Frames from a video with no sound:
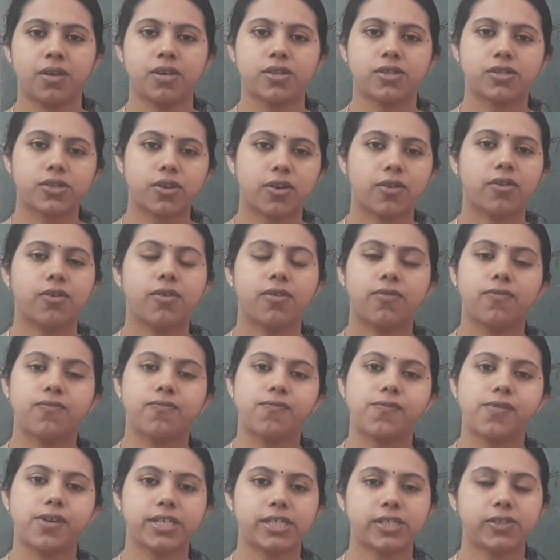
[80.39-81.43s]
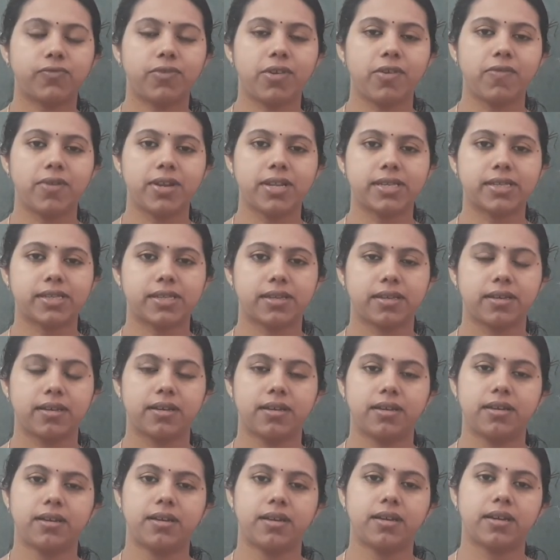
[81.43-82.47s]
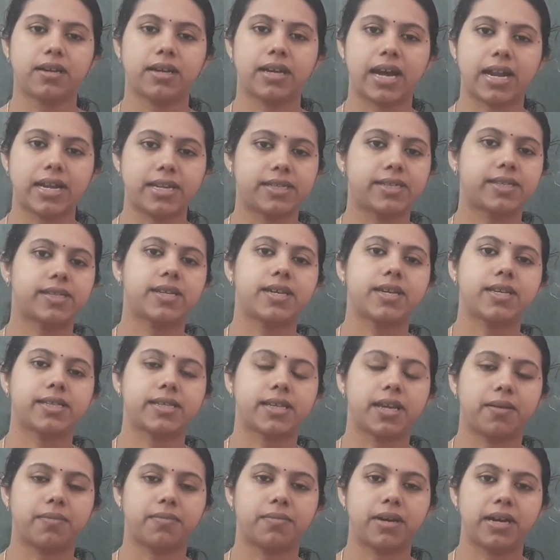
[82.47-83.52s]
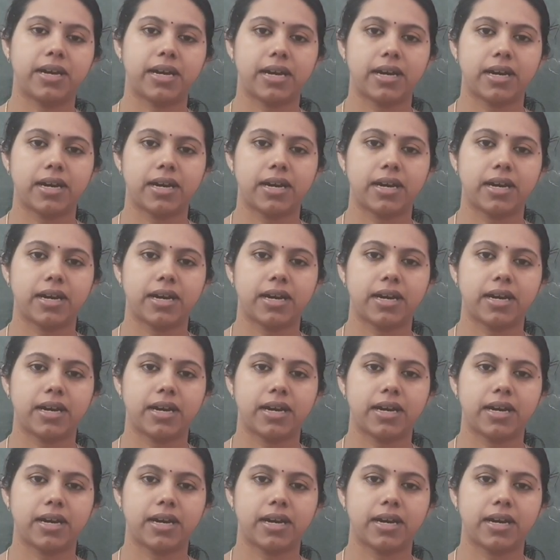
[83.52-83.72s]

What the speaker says: so first we will consider some